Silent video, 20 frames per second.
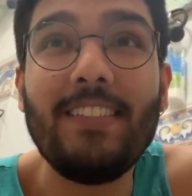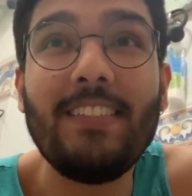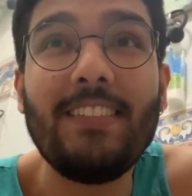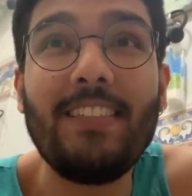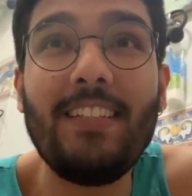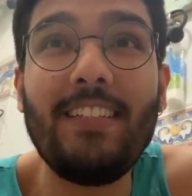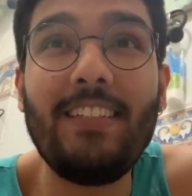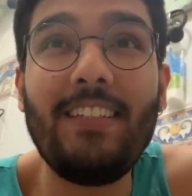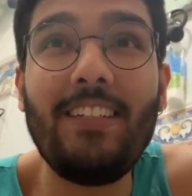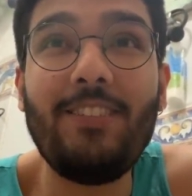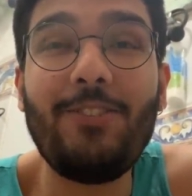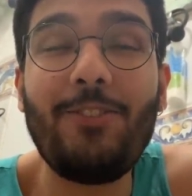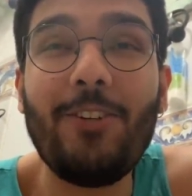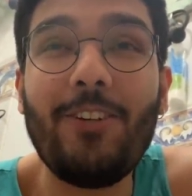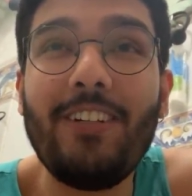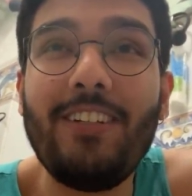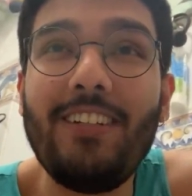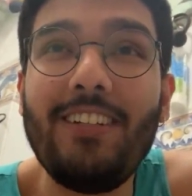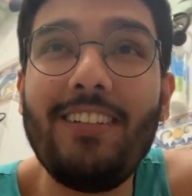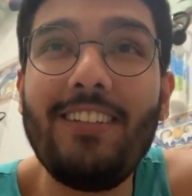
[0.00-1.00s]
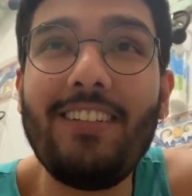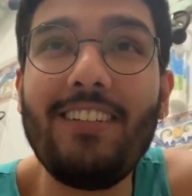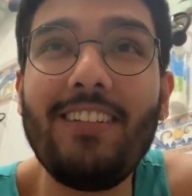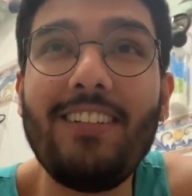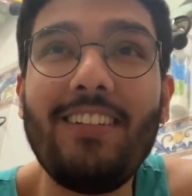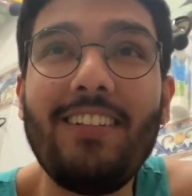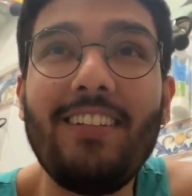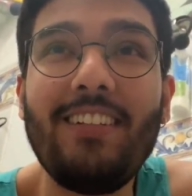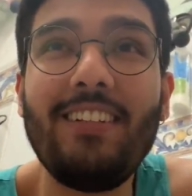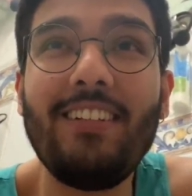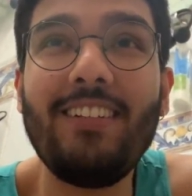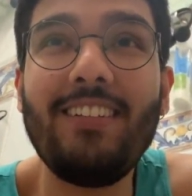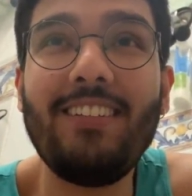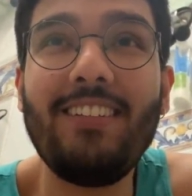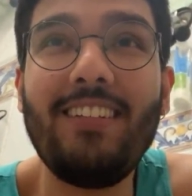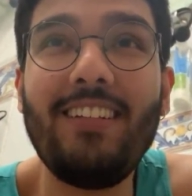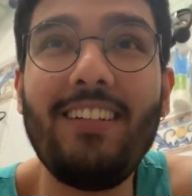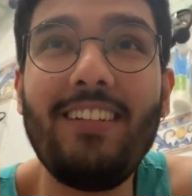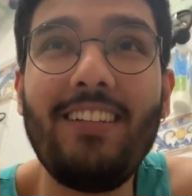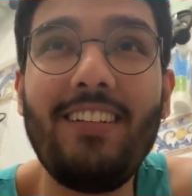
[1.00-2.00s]
that he enjoy it,
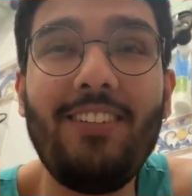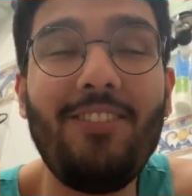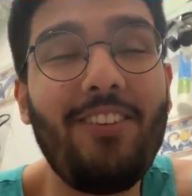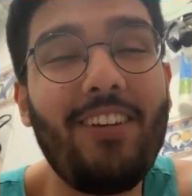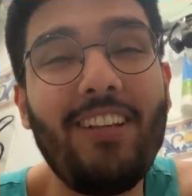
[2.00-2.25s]
and that he don't